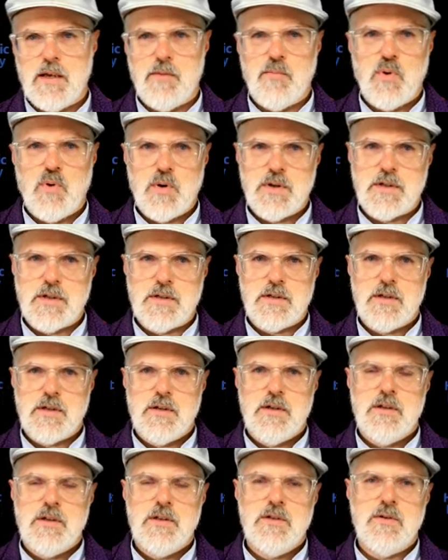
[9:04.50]
important
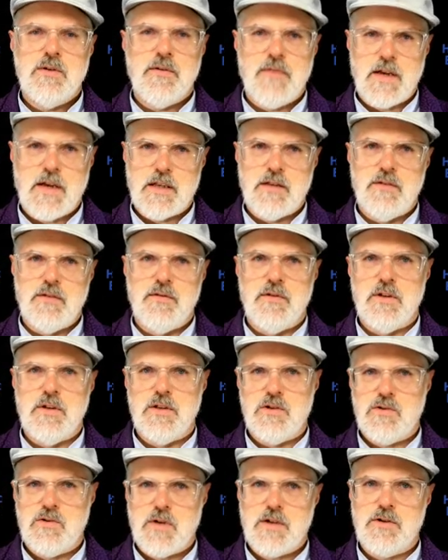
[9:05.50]
to effective
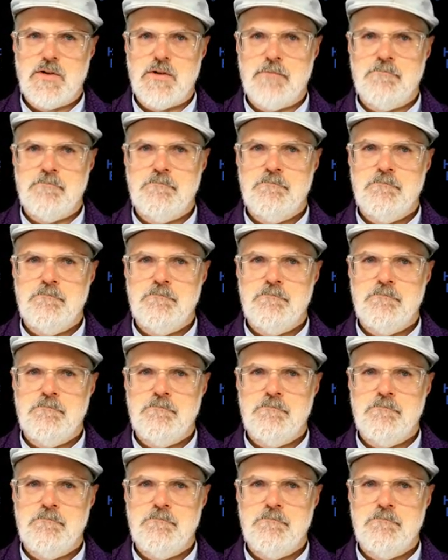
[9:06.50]
instruction.